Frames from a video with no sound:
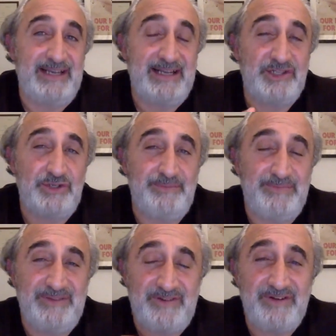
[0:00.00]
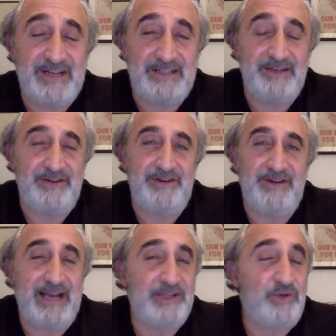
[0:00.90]
And I should be very clear here.
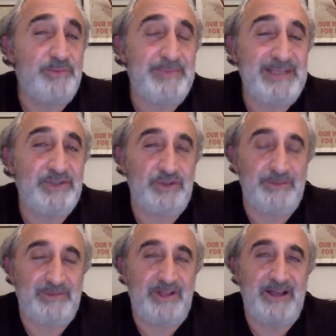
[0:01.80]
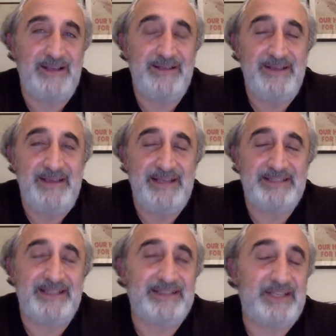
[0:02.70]
I don't mean to imply it's
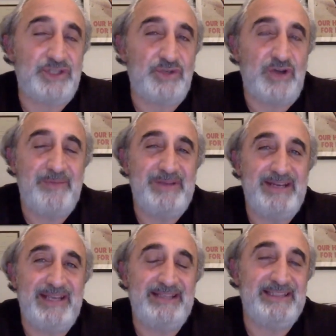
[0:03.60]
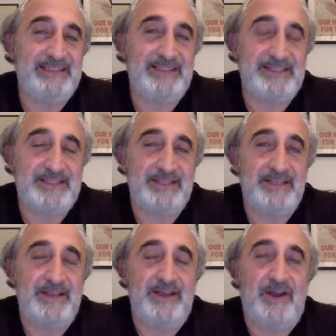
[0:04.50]
not as though I'm an elitist
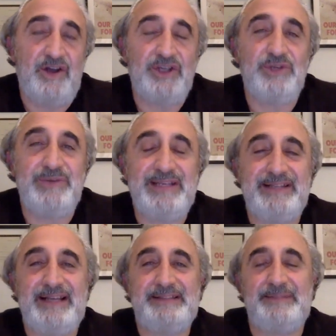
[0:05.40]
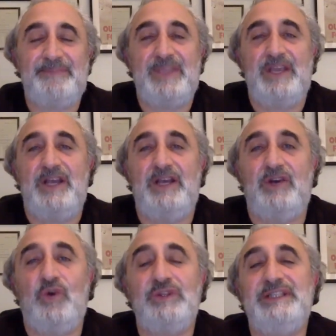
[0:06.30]
arguing that uh,
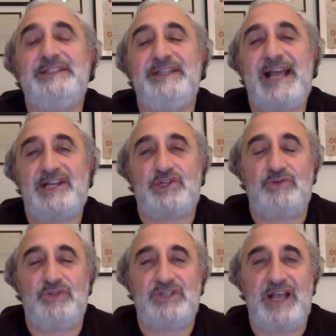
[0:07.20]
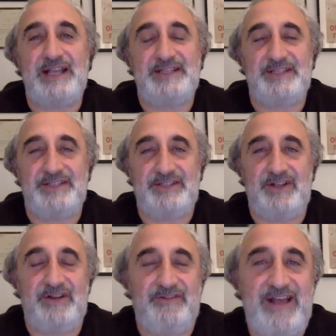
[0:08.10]
only the natural sciences
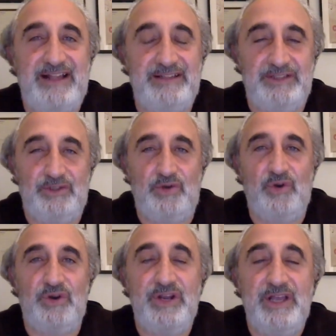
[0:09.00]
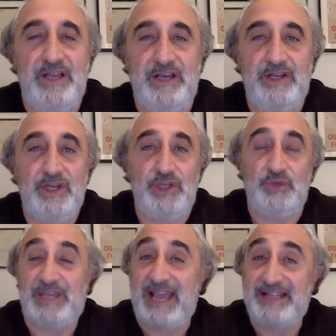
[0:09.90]
are valid or uh, you
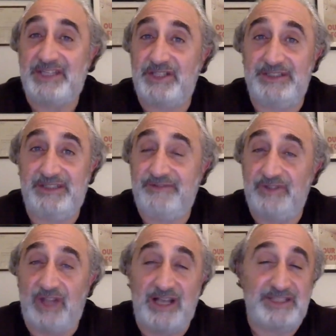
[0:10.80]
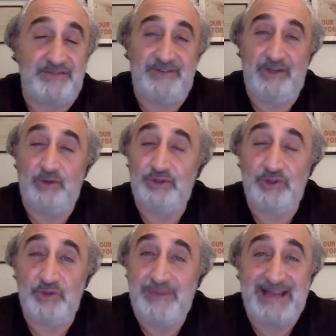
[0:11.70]
can't study philosophy or the
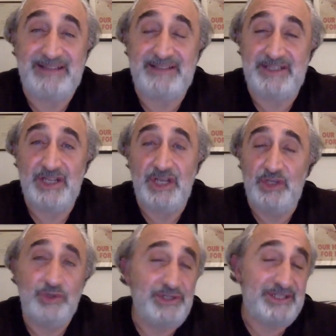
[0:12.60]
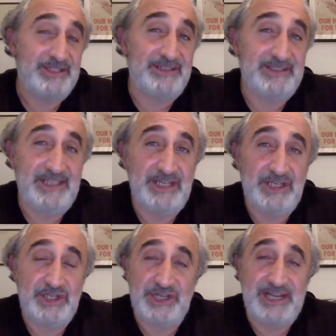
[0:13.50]
humanities. You could study
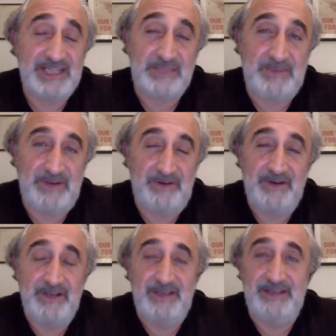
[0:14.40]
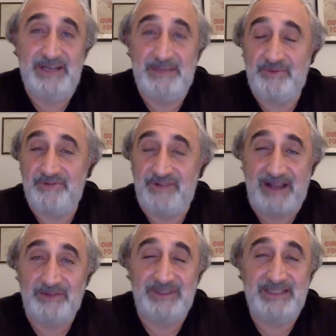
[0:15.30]
Shakespeare in a
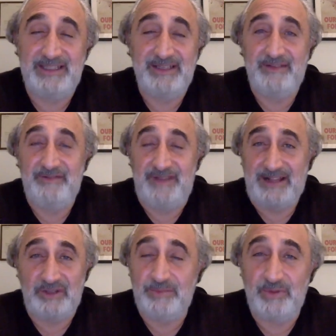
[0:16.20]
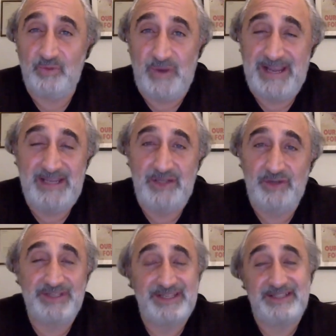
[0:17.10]
profoundly valuable way. You
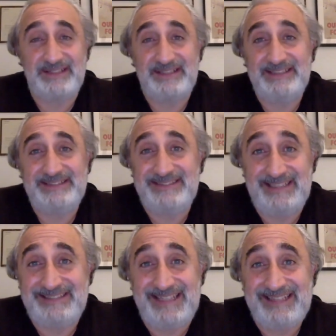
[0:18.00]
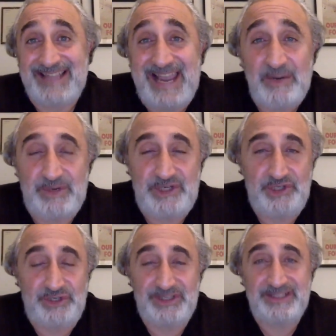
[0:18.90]
can study a dead language.
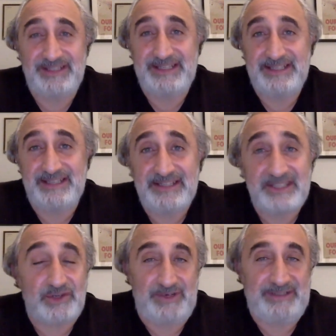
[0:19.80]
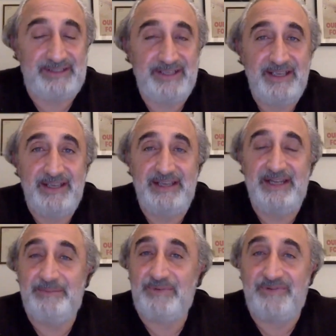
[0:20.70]
You could study Sanskrit in
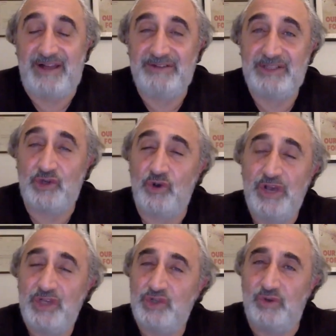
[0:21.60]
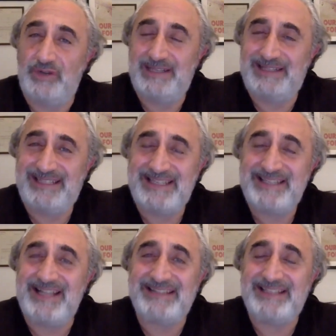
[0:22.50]
a profoundly. So, so this is
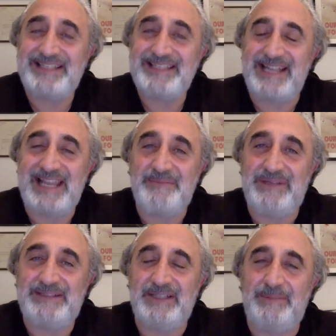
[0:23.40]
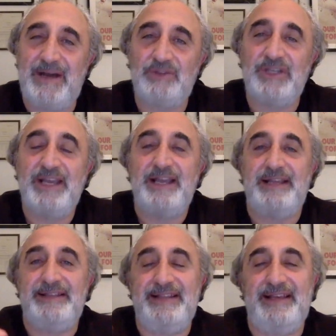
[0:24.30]
not a statement about
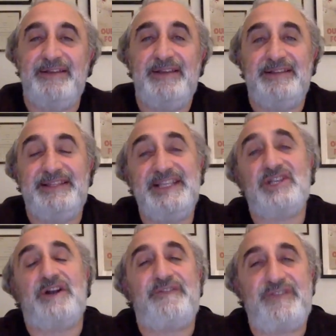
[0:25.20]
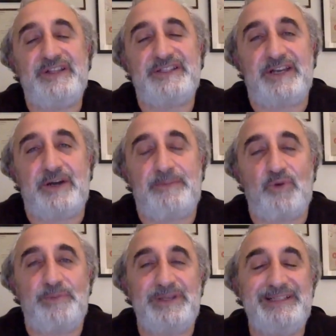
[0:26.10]
uh, these are fields that are
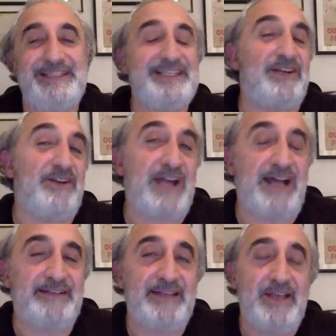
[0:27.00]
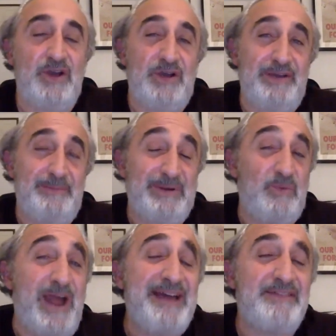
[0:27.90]
appropriate, these are not. But
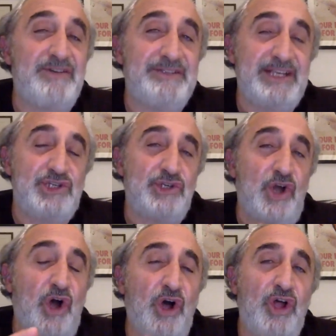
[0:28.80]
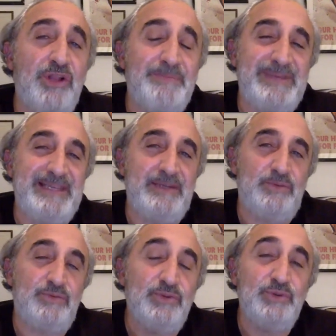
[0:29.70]
rather, they should all be
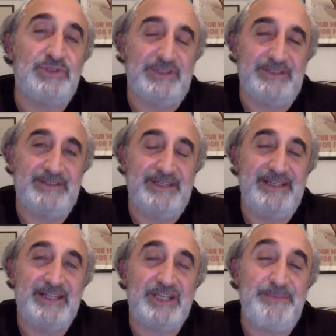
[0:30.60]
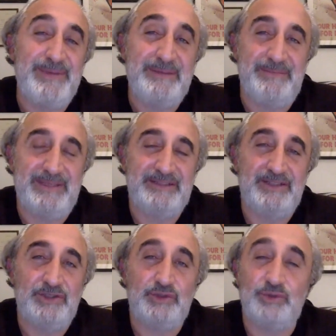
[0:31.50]
rooted in a commitment
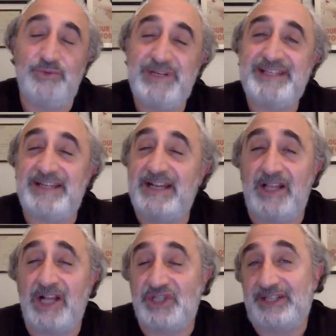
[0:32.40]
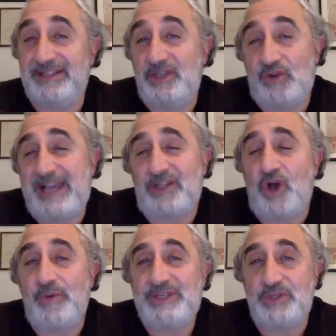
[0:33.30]
to reason and logic. You can't
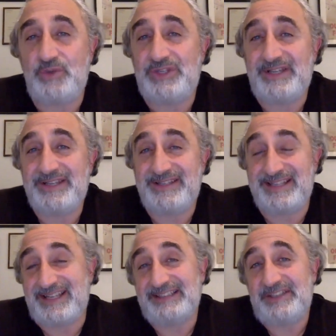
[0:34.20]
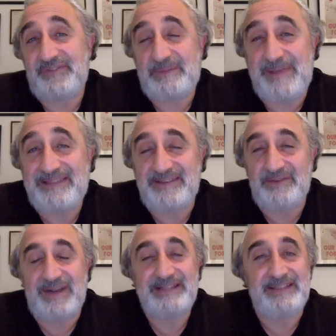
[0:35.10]
always use the scientific method, right?